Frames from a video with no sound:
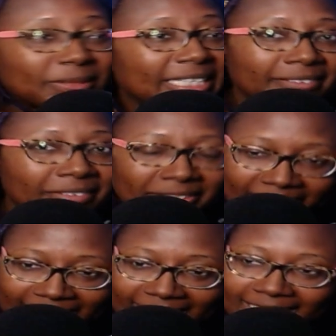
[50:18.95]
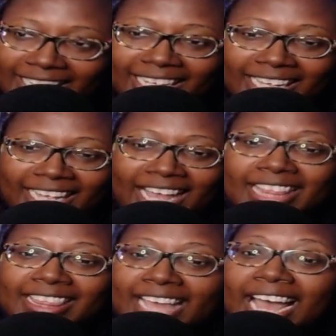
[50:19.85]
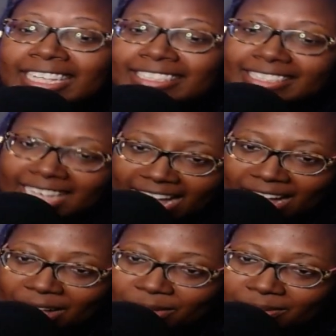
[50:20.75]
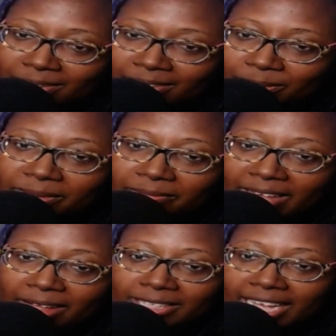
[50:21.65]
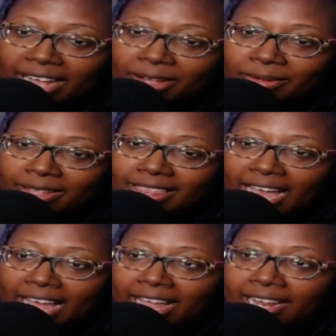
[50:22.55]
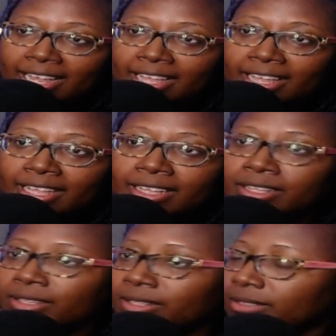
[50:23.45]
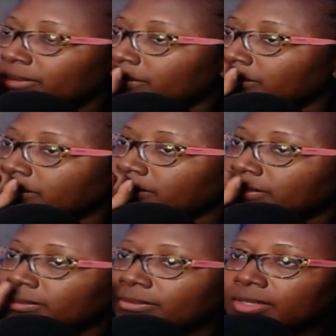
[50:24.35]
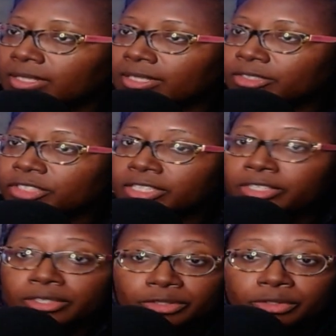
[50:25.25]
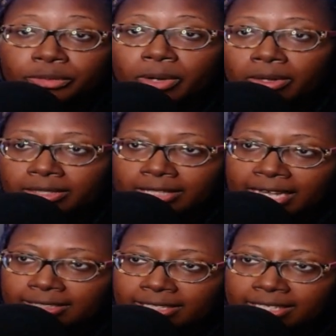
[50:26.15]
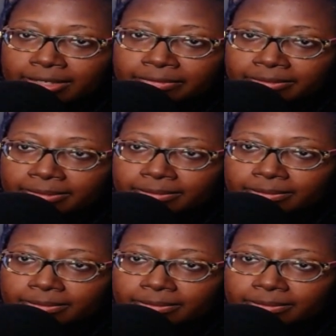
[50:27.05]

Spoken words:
never dated. And that's how we found out that Ji-hyuk knew all of that stuff.